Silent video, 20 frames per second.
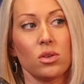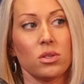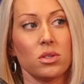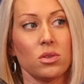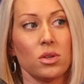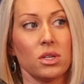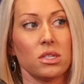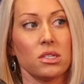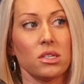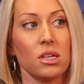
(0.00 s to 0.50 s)
So
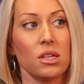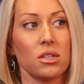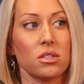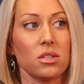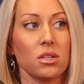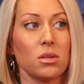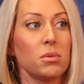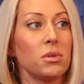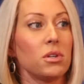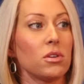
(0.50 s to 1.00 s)
I say that's
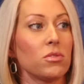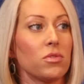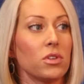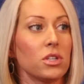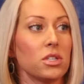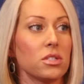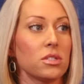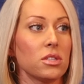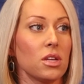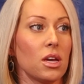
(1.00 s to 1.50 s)
going to be our
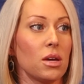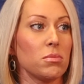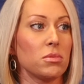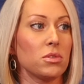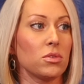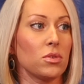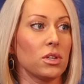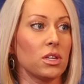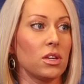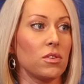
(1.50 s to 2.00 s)
first step.
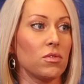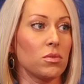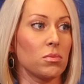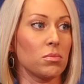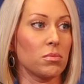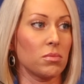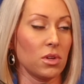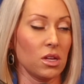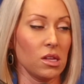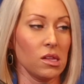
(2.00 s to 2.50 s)
So I give them
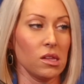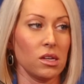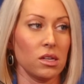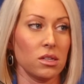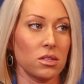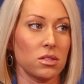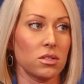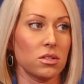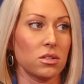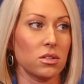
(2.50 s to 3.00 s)
a
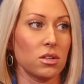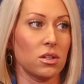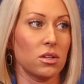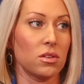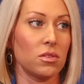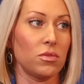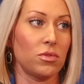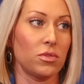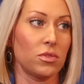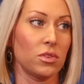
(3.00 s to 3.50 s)
list
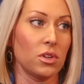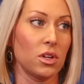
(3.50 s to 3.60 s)
of